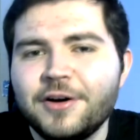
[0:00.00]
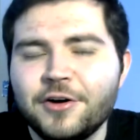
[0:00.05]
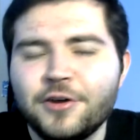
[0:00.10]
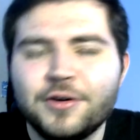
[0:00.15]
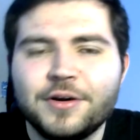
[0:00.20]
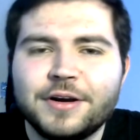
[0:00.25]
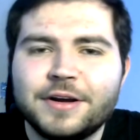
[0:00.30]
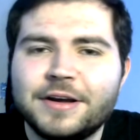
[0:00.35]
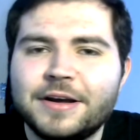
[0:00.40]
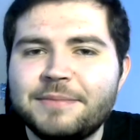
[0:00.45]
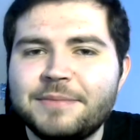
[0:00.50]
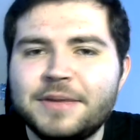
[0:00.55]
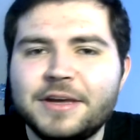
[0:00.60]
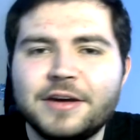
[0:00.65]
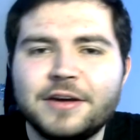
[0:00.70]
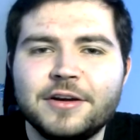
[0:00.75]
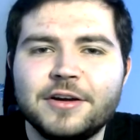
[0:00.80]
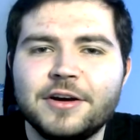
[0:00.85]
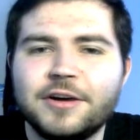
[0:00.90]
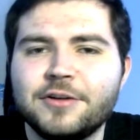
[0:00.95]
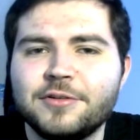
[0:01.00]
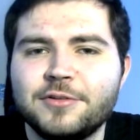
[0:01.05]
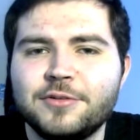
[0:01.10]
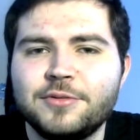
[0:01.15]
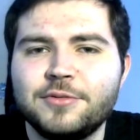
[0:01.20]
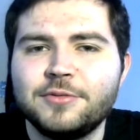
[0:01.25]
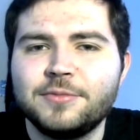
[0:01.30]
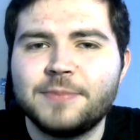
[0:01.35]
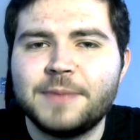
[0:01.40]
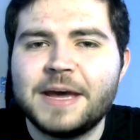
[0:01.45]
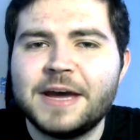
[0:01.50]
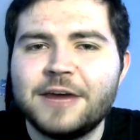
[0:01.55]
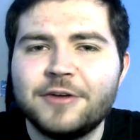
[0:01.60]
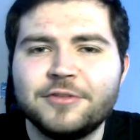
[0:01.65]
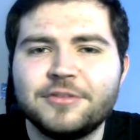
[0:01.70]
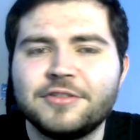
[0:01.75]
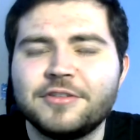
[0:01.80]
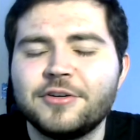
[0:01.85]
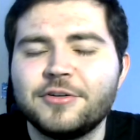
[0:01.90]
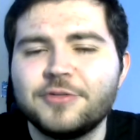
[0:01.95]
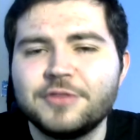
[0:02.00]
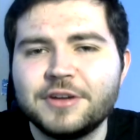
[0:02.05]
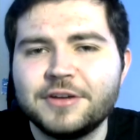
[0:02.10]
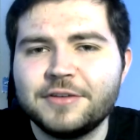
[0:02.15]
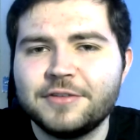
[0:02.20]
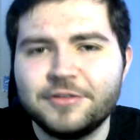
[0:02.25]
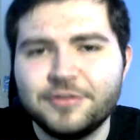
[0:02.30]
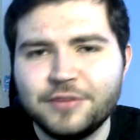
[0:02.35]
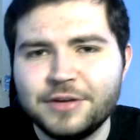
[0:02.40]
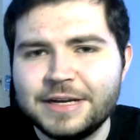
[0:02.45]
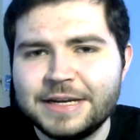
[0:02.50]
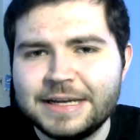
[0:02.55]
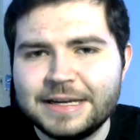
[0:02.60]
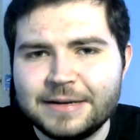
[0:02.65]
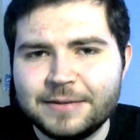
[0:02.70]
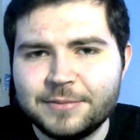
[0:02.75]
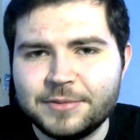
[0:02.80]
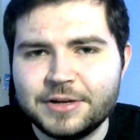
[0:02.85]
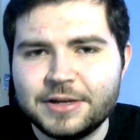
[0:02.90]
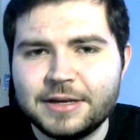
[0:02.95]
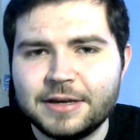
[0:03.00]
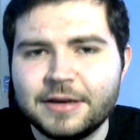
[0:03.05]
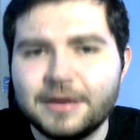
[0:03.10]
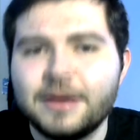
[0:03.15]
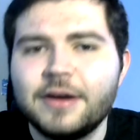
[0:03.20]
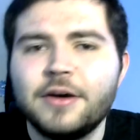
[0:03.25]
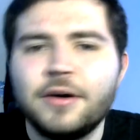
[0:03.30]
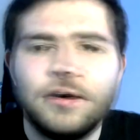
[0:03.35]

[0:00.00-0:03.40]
or it can be a girl whose parents sold her for drinking money,